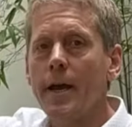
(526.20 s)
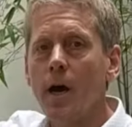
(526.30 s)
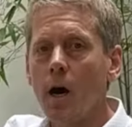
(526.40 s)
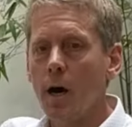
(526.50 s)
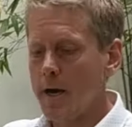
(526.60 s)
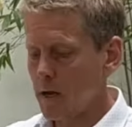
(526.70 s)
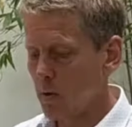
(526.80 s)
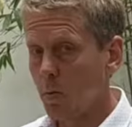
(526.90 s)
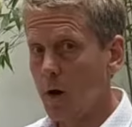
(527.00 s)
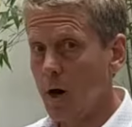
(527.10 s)
high.
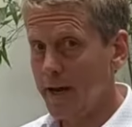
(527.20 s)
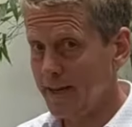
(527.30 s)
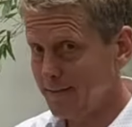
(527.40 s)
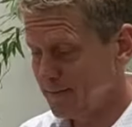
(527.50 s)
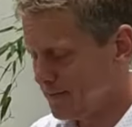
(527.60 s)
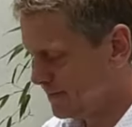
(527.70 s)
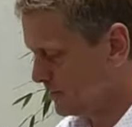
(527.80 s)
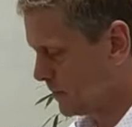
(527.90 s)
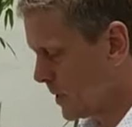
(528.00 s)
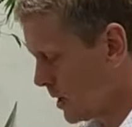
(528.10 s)
Why?
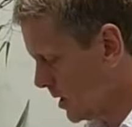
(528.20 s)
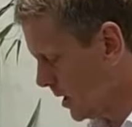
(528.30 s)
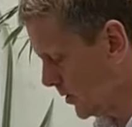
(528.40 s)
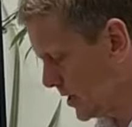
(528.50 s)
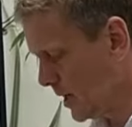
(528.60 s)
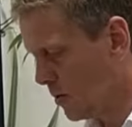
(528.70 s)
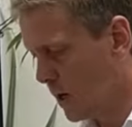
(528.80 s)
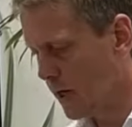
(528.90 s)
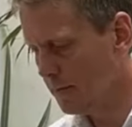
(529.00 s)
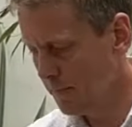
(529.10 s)
I'll tell you why.